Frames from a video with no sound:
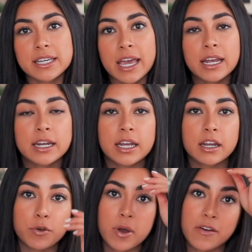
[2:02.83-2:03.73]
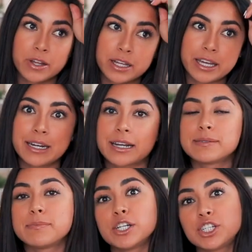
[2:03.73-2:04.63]
candy, if you have like late night
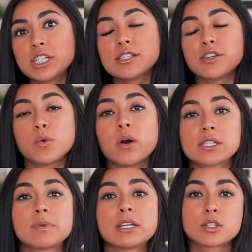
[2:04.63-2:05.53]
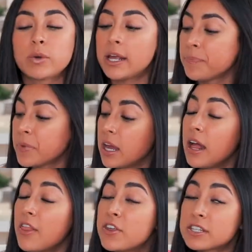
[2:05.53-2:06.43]
munchies and you want something sweet,
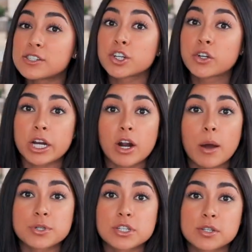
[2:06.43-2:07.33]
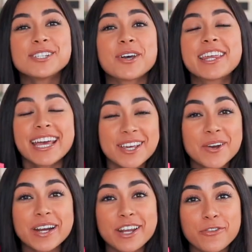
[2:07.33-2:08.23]
this is a great option. So, so thank you,
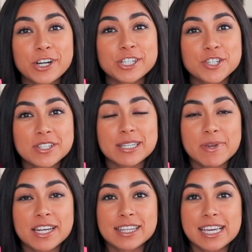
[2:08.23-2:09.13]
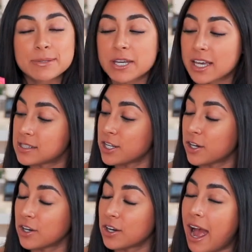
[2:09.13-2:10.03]
Whitney, for introducing me to these because
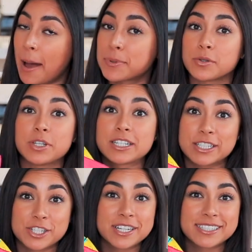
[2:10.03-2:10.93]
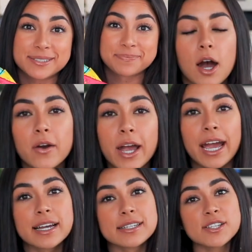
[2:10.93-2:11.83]
they're absolutely delicious.
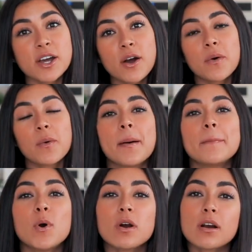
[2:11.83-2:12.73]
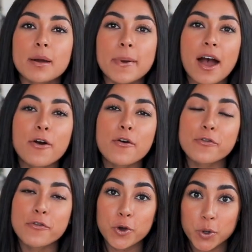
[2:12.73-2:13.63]
Okay, so more about
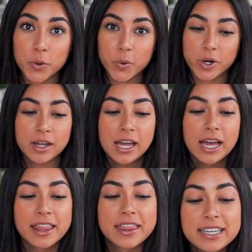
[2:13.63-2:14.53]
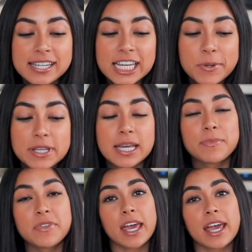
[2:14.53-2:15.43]
food. This has been
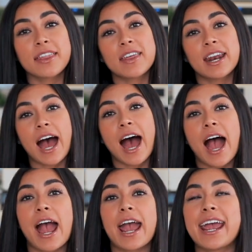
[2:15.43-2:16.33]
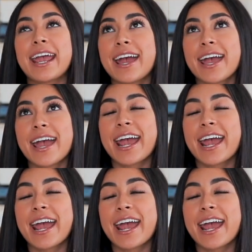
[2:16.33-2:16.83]
something that I